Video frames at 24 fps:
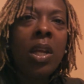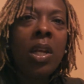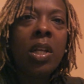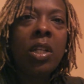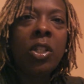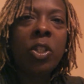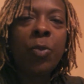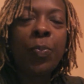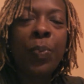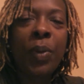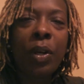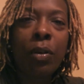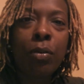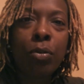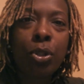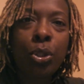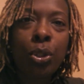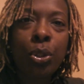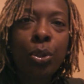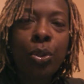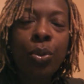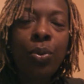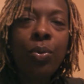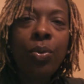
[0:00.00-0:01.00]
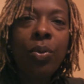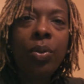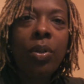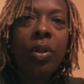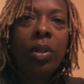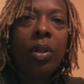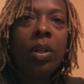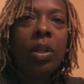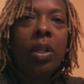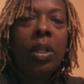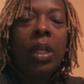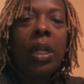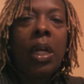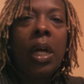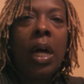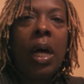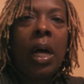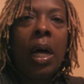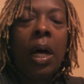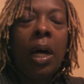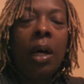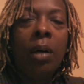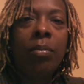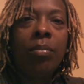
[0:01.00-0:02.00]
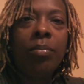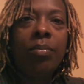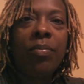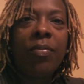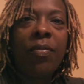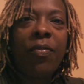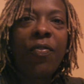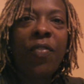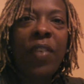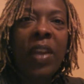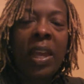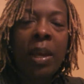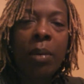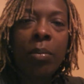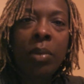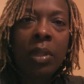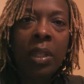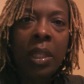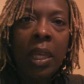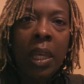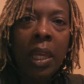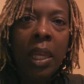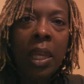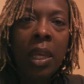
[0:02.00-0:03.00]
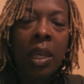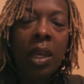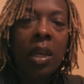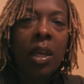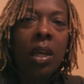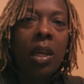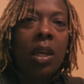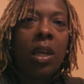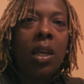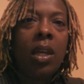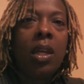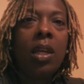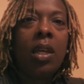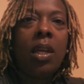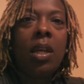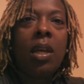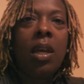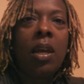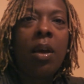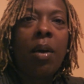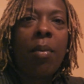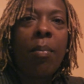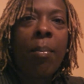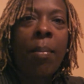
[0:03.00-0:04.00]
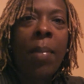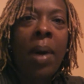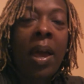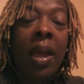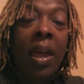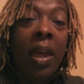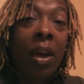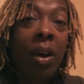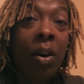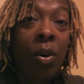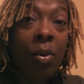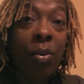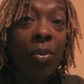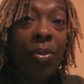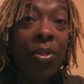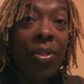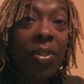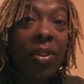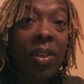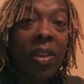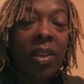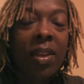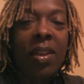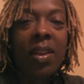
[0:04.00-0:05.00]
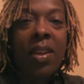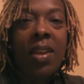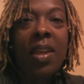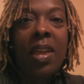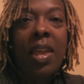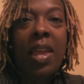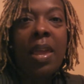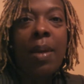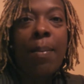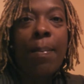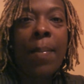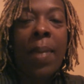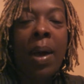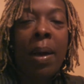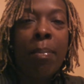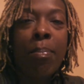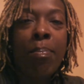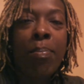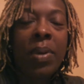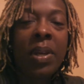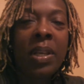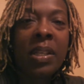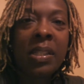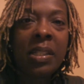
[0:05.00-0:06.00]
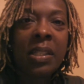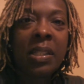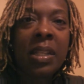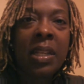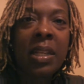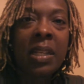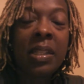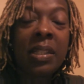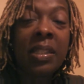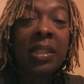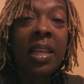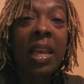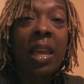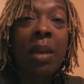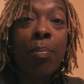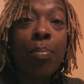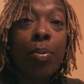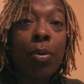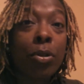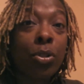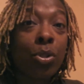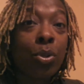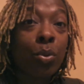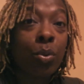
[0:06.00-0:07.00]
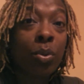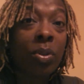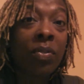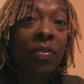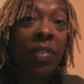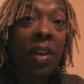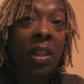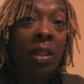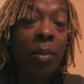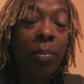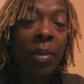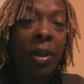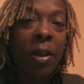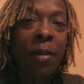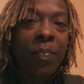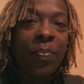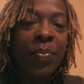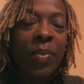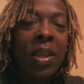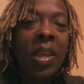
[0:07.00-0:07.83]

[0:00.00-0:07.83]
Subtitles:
spiritual, family, my health, my business, and personal development.